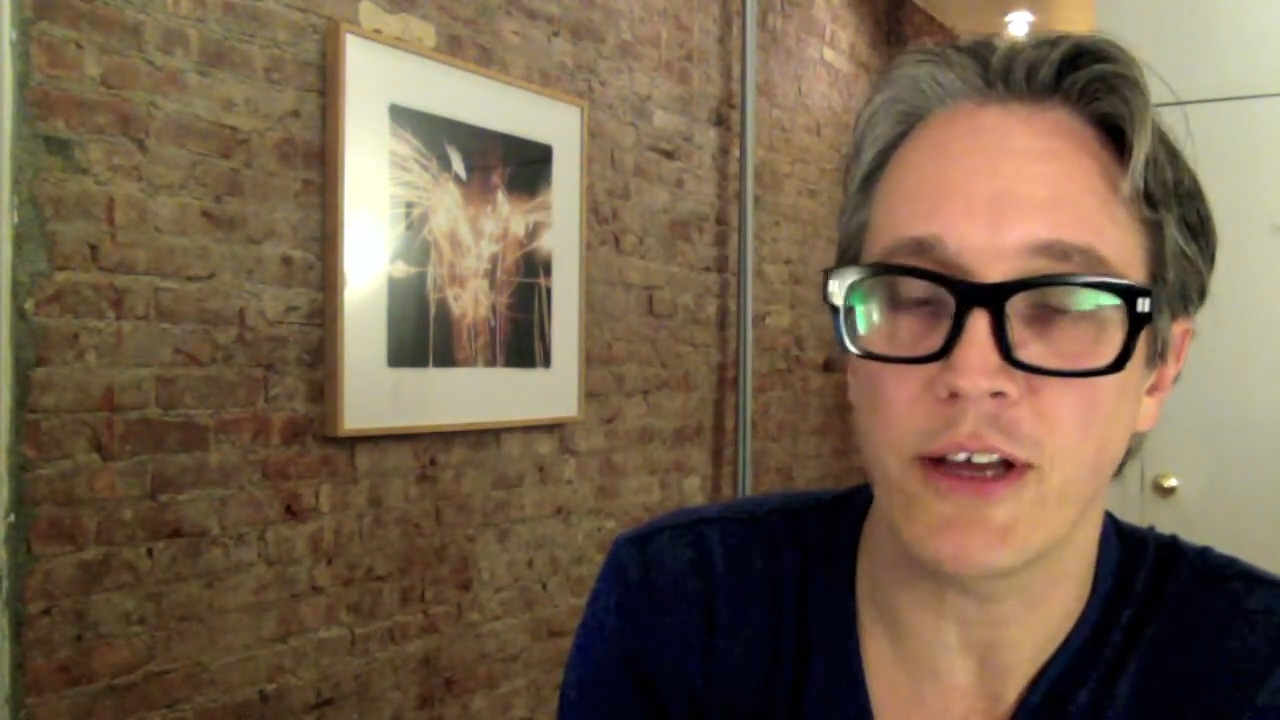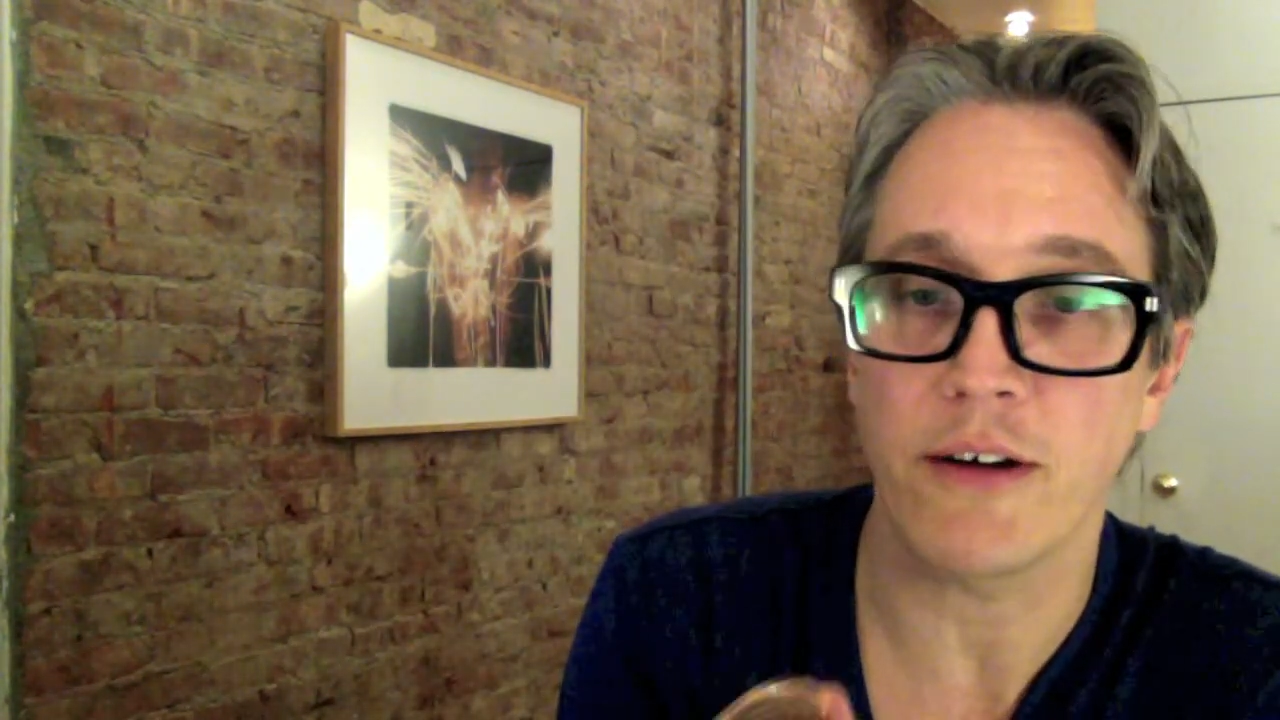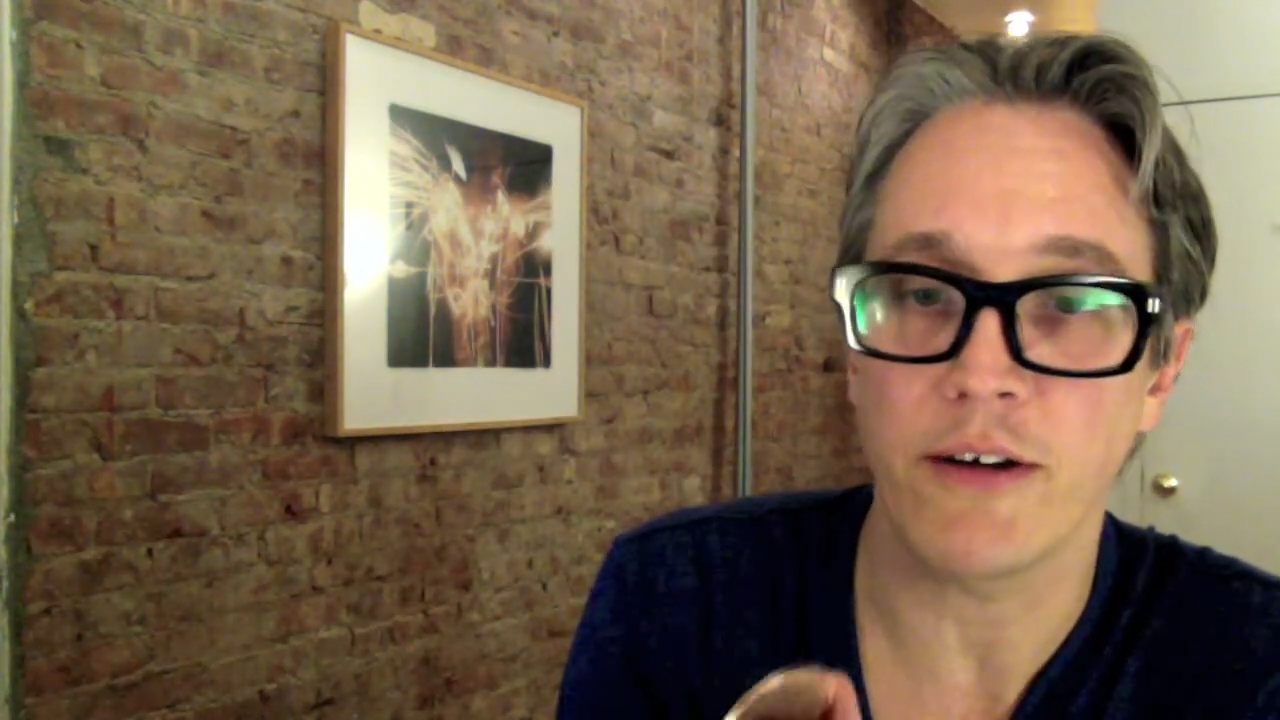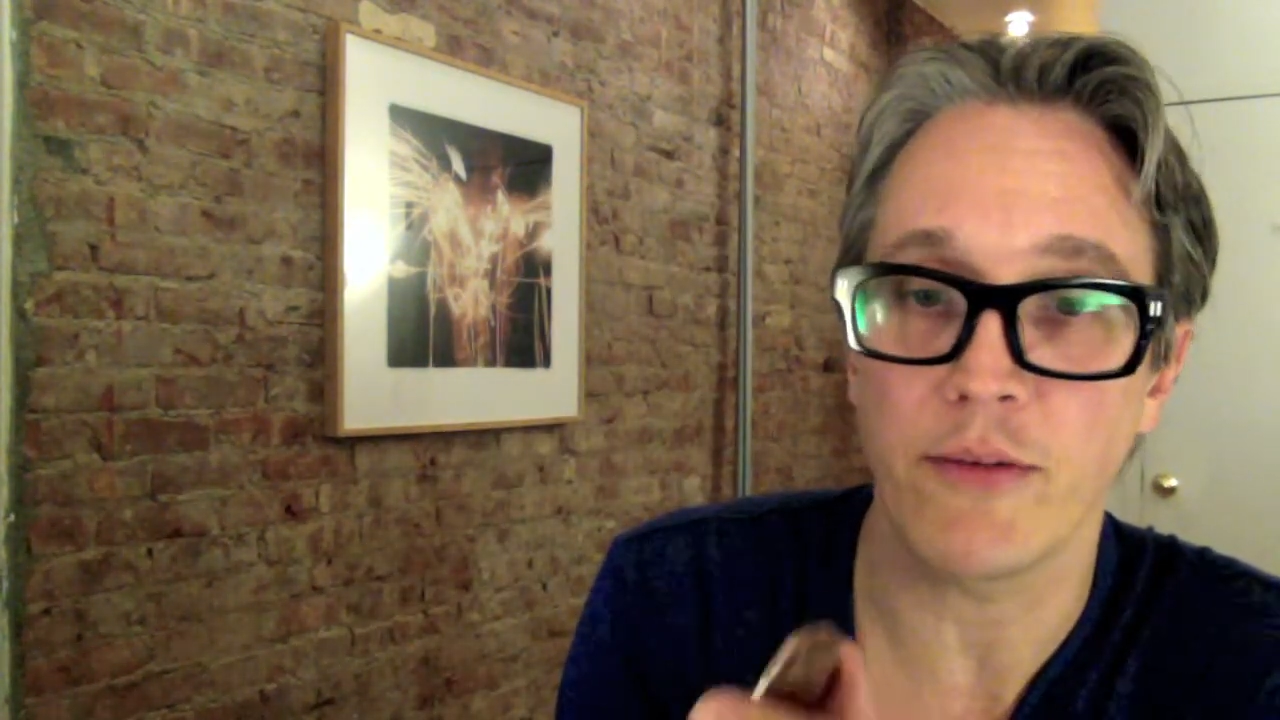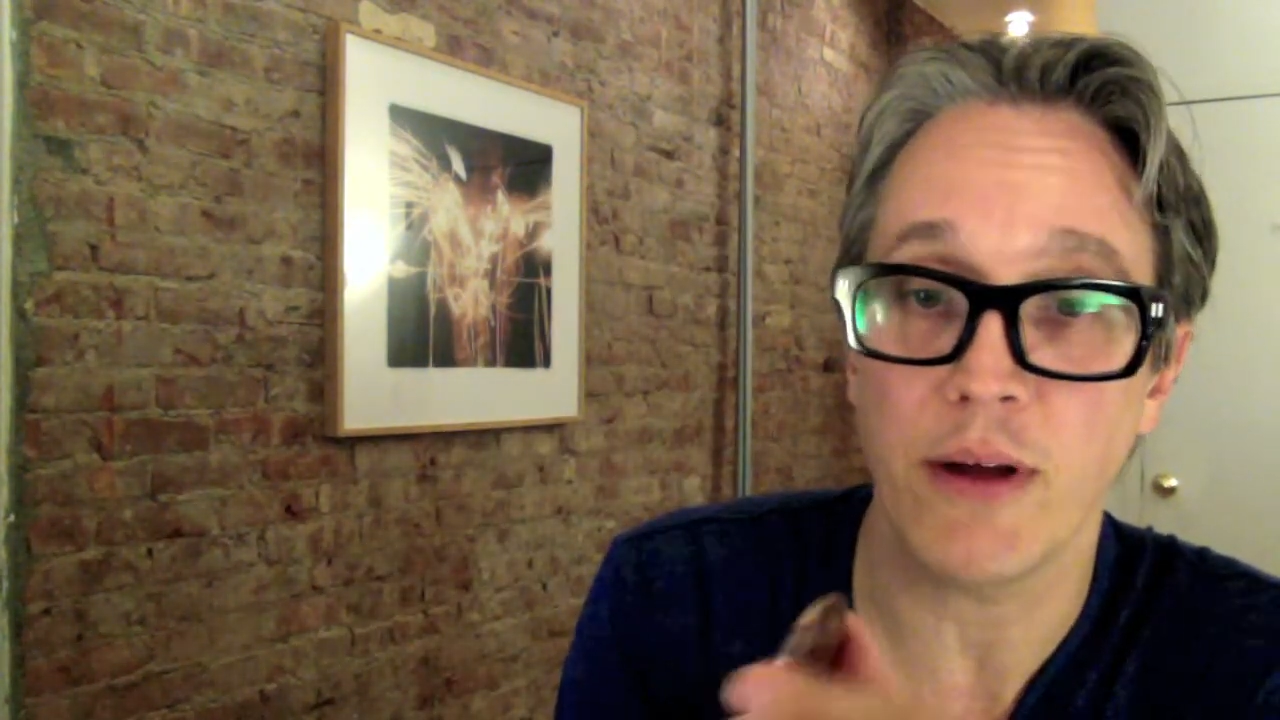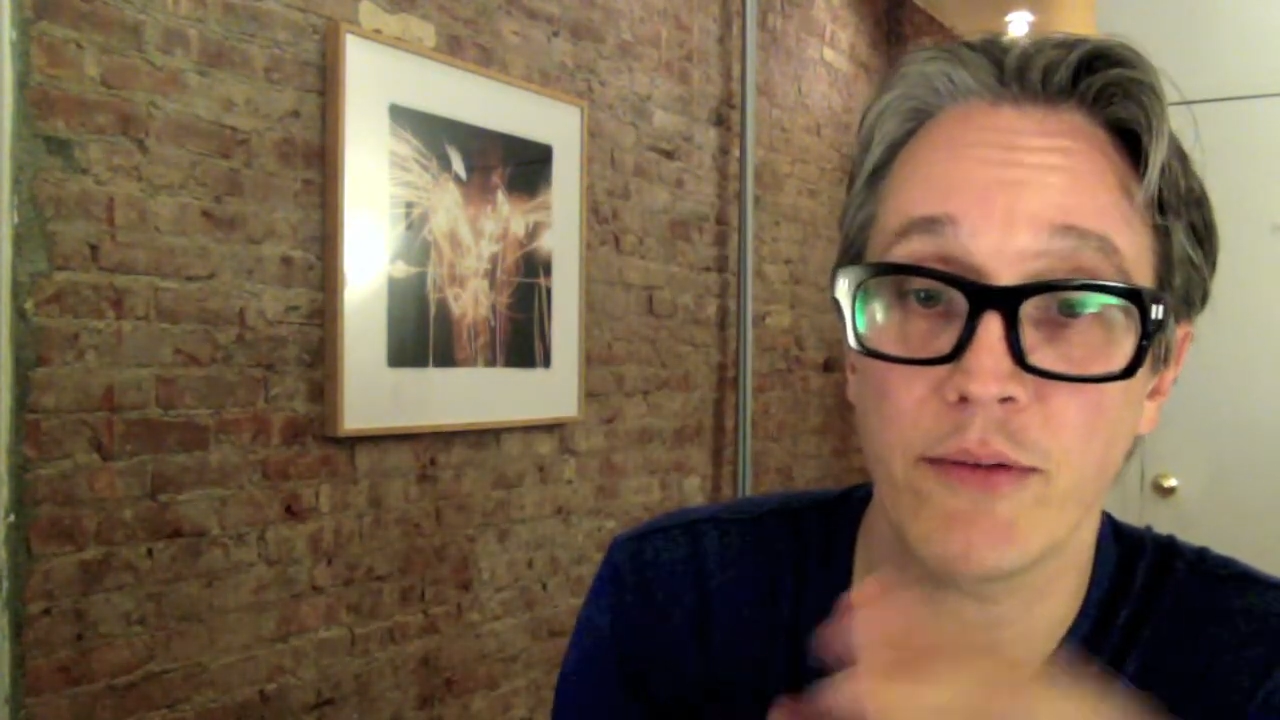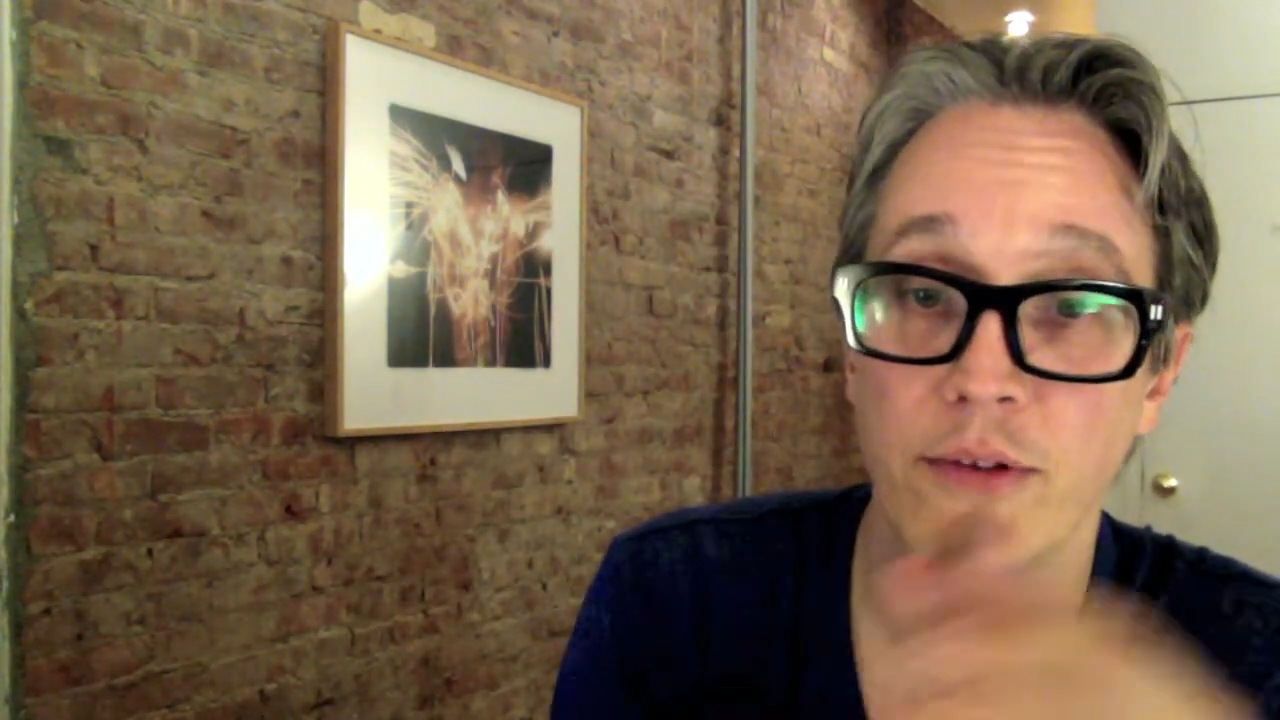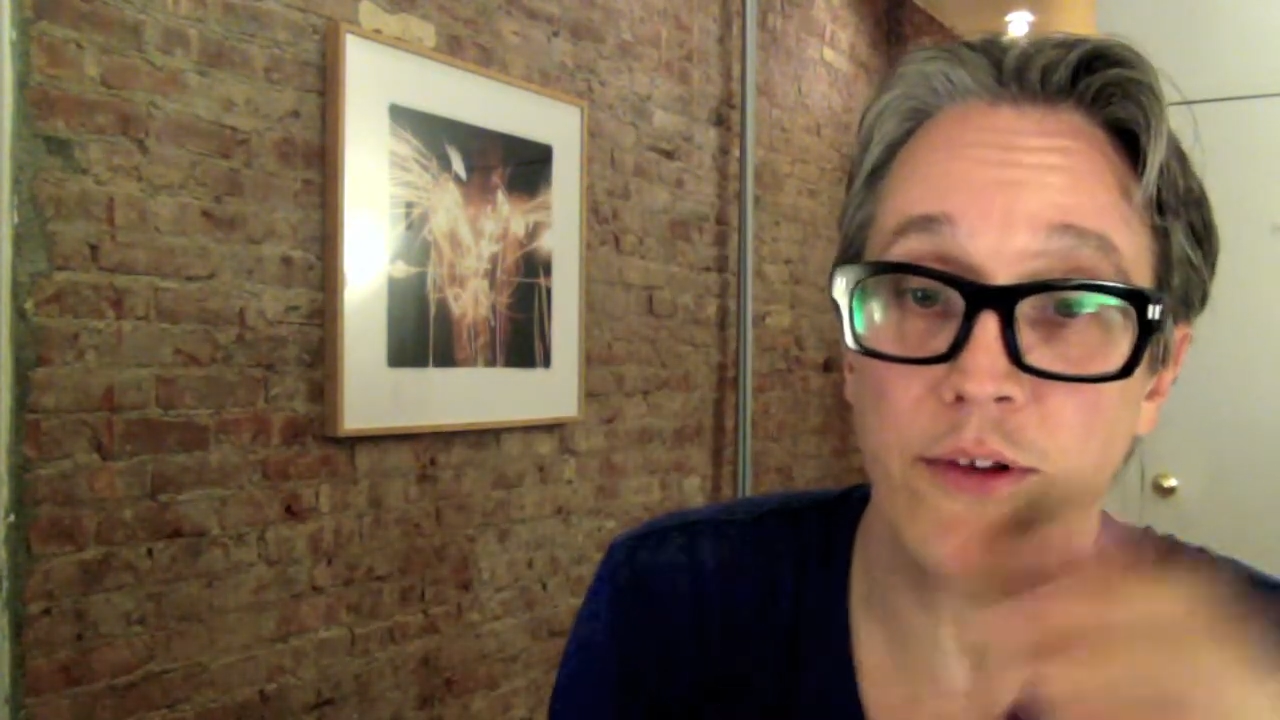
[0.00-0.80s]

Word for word: carry around with